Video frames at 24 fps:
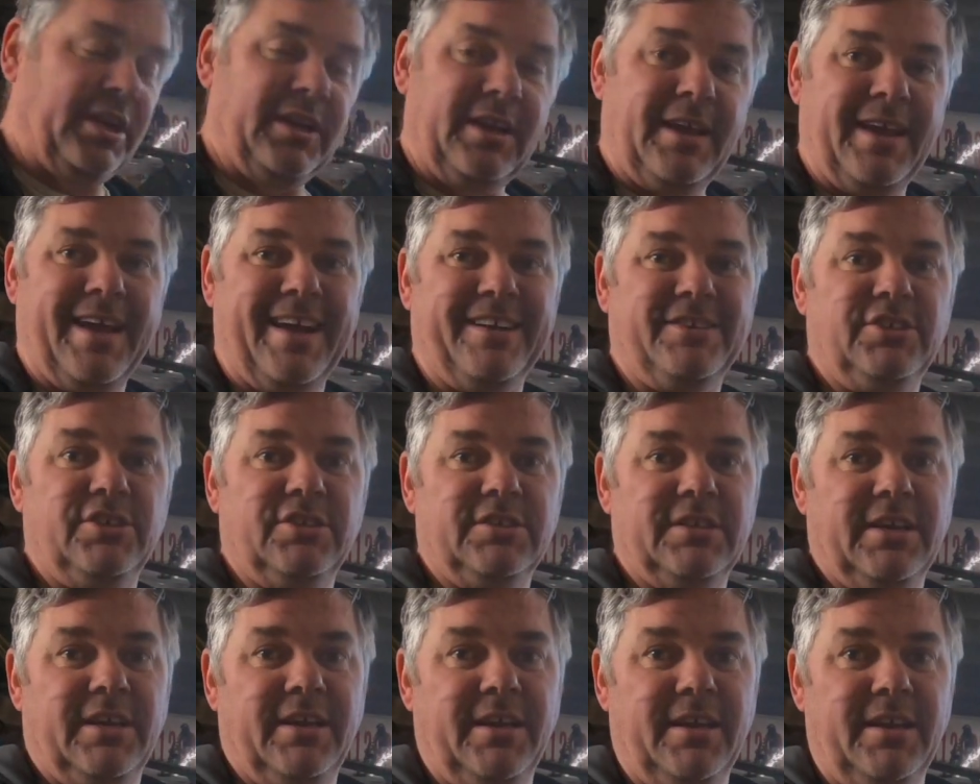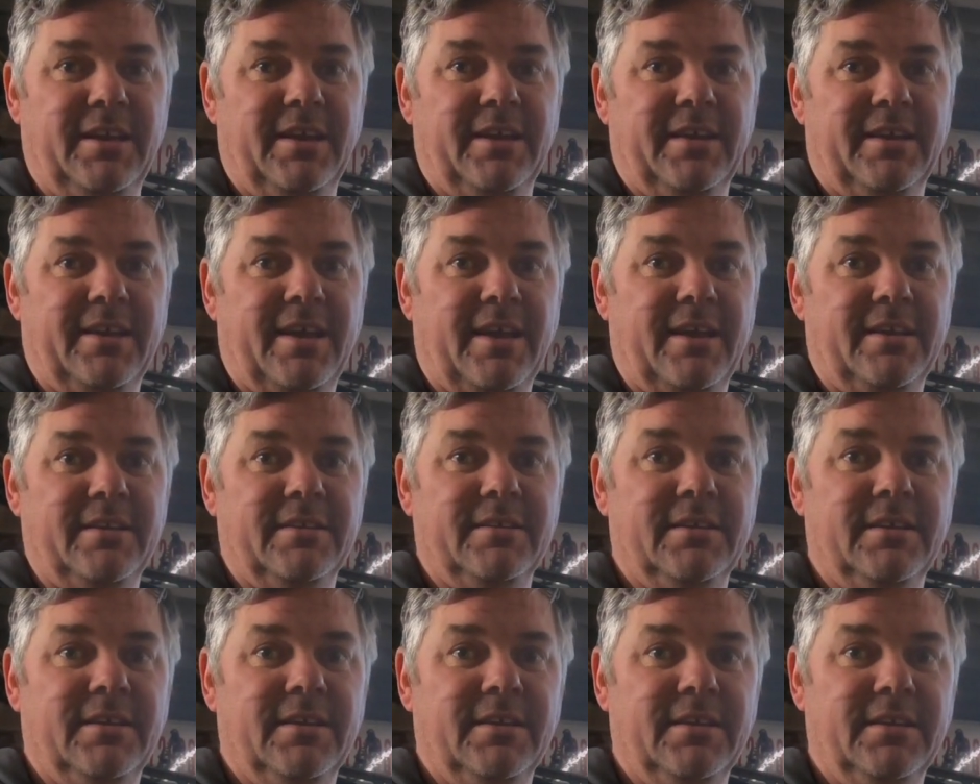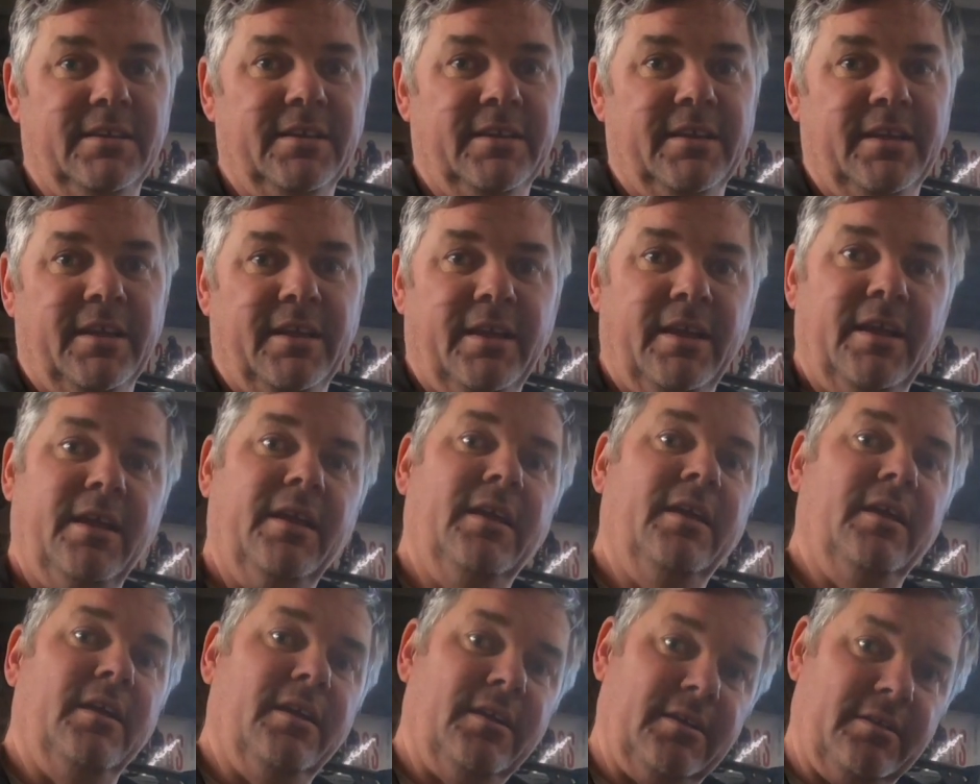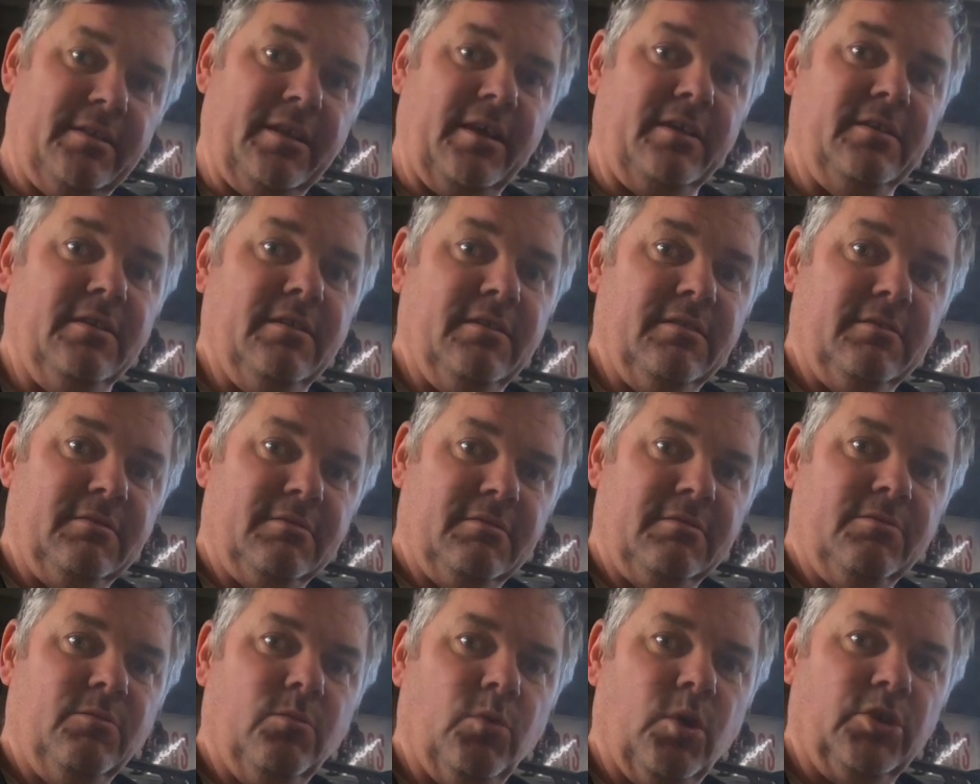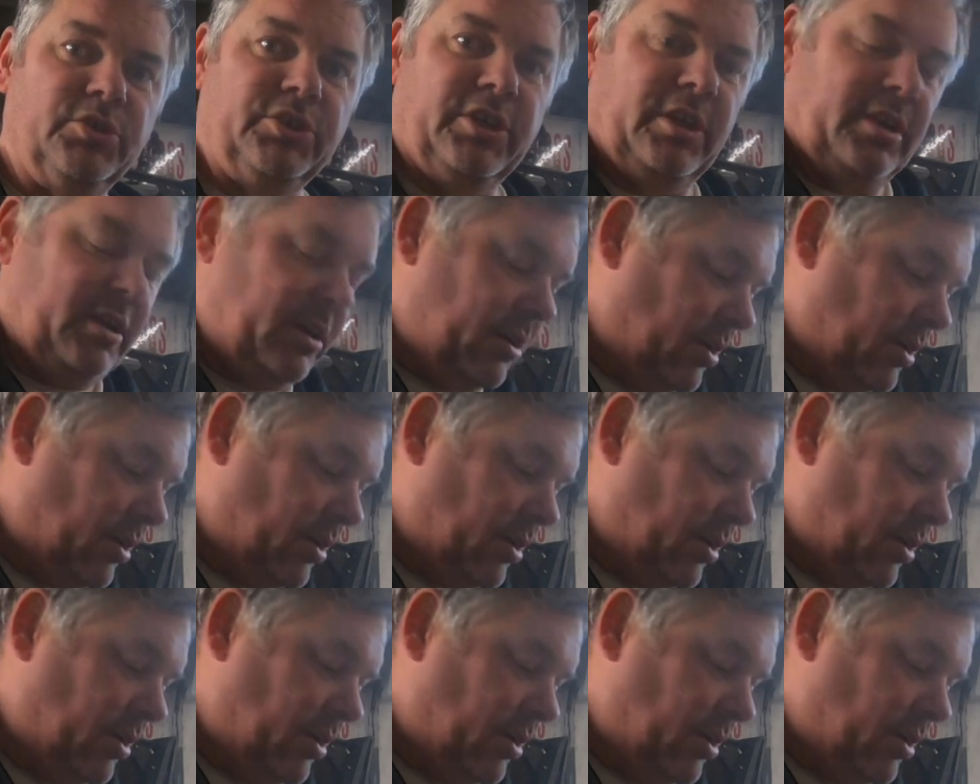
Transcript: it, agitating it again, then washing it